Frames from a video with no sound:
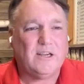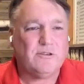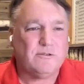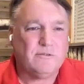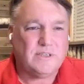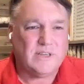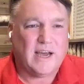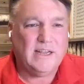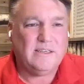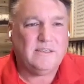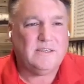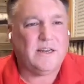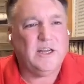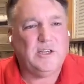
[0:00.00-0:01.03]

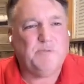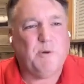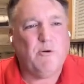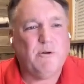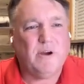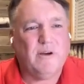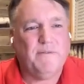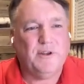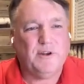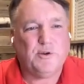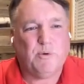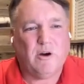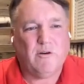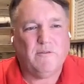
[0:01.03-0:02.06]
exercises that I spoke of, the
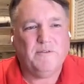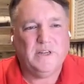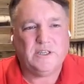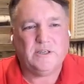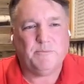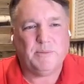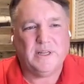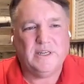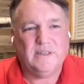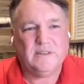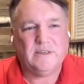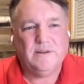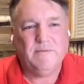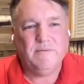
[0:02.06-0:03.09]
12
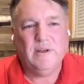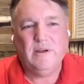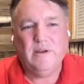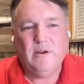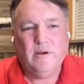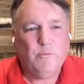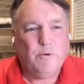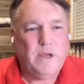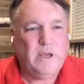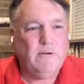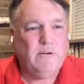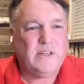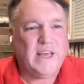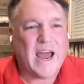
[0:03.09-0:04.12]
disciplines, we
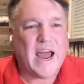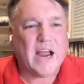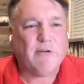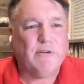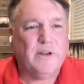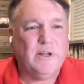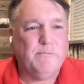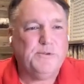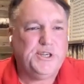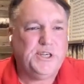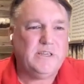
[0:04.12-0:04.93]
use the acronym